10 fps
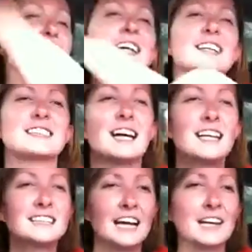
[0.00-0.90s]
Like, the
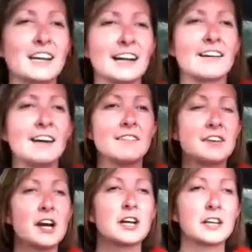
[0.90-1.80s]
sky's kind of glary
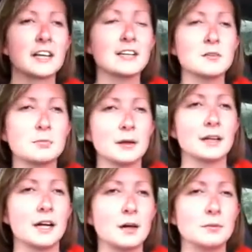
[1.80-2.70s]
every now and again, but
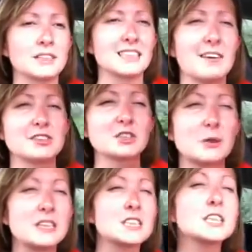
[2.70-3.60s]
I just have to
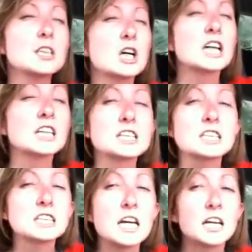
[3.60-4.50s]
squint and go like this
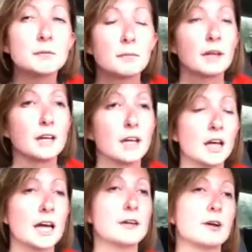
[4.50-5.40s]
instead.
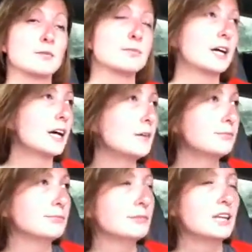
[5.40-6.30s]
Anyway,
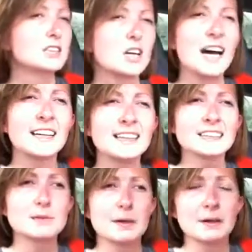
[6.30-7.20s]
so I didn't
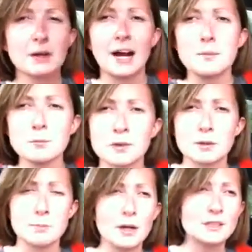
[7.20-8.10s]
explain what happened with
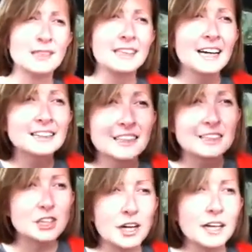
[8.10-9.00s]
the bus in the end
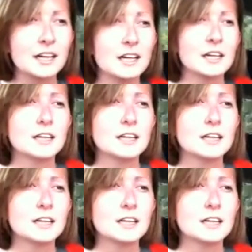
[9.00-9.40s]
yesterday.